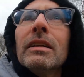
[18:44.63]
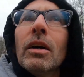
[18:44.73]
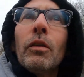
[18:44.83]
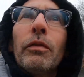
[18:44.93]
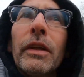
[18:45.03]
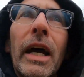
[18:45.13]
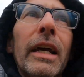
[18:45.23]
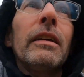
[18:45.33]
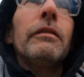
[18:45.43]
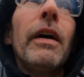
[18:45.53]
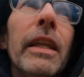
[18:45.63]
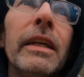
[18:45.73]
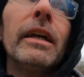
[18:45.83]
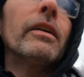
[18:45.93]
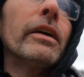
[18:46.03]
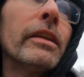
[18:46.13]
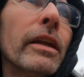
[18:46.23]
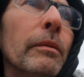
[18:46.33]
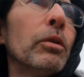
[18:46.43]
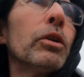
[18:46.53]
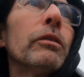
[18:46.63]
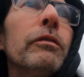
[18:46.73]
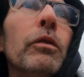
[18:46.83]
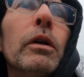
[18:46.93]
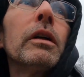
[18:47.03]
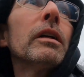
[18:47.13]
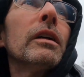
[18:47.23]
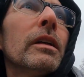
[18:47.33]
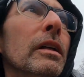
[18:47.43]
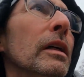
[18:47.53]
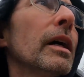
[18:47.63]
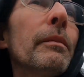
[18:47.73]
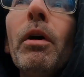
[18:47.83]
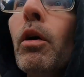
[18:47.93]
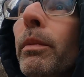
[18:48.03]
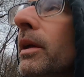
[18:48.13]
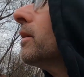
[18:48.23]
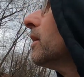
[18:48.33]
Hopefully I can find the area that I'm looking for. I'm hoping.